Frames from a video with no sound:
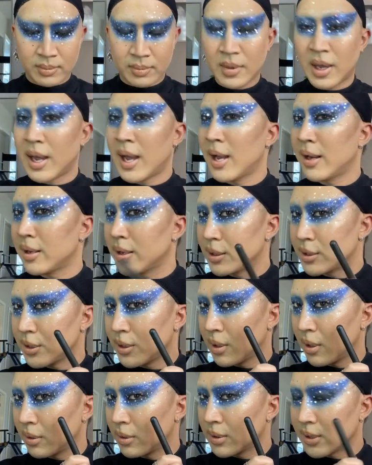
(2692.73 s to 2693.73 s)
I added it to
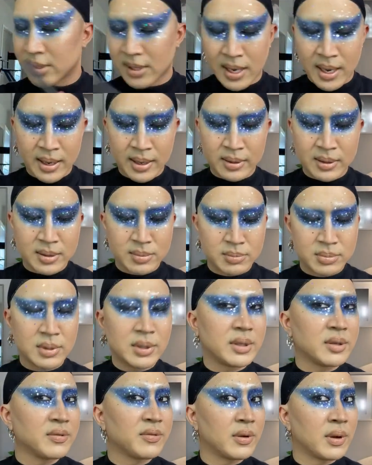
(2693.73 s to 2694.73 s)
the other side. I
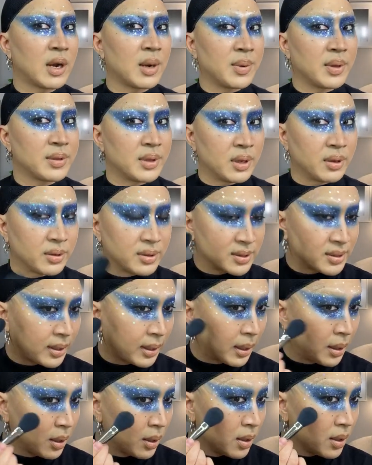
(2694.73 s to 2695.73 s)
completely forgot about the other
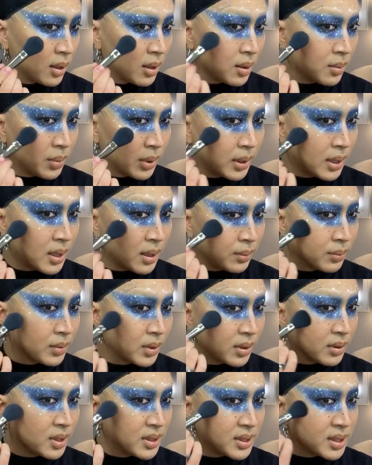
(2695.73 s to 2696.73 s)
side. But yeah,
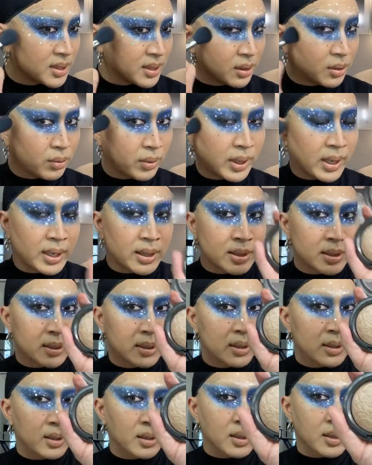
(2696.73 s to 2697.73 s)
this is a great,
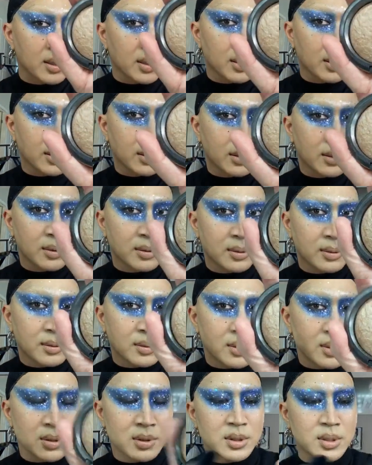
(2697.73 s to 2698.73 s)

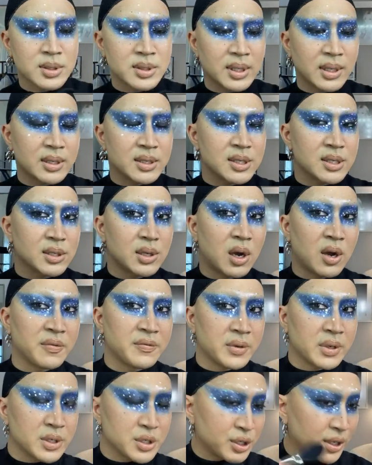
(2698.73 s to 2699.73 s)
it's like a
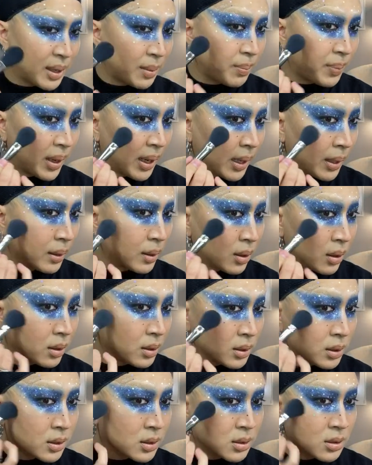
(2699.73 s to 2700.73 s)
soft champagne
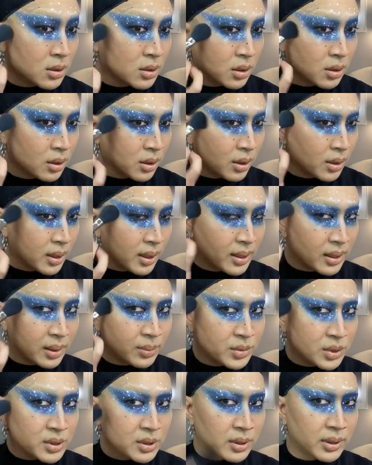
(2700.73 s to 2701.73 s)
color. I'm
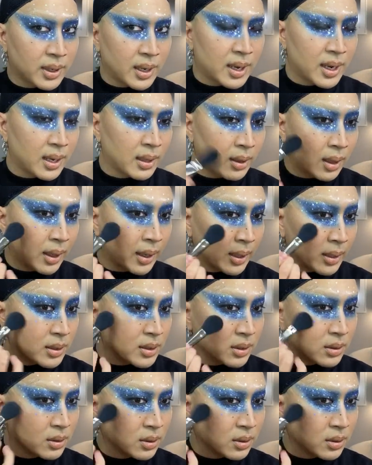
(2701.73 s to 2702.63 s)
just gonna highlight